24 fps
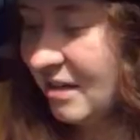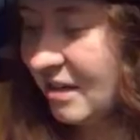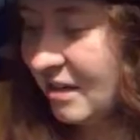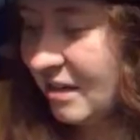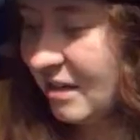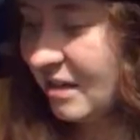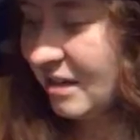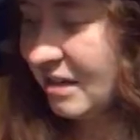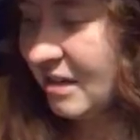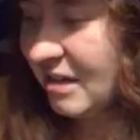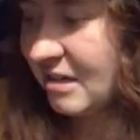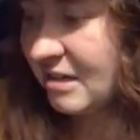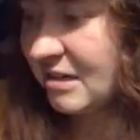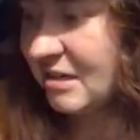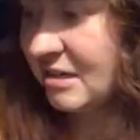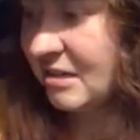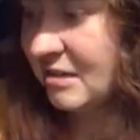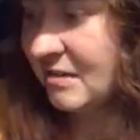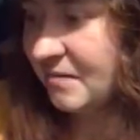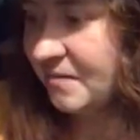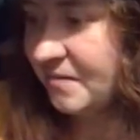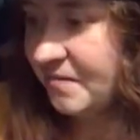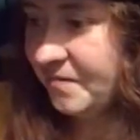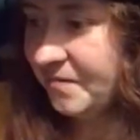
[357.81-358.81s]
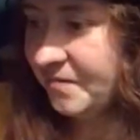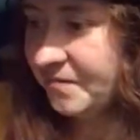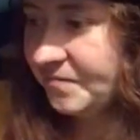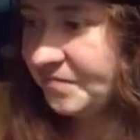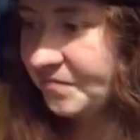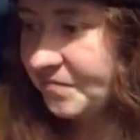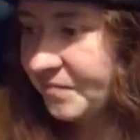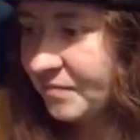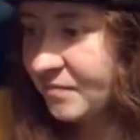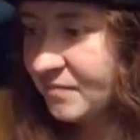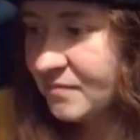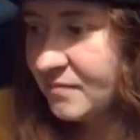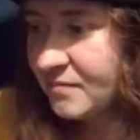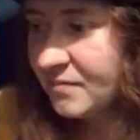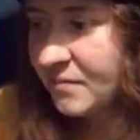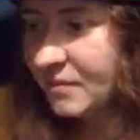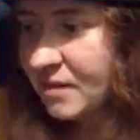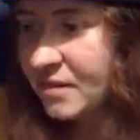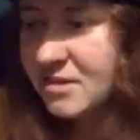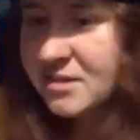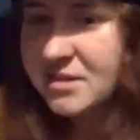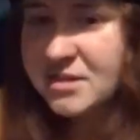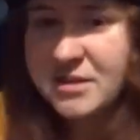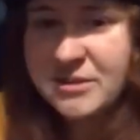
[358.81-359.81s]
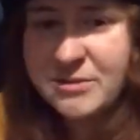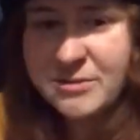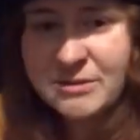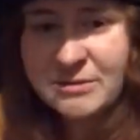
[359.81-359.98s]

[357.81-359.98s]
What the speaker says: And so, you know,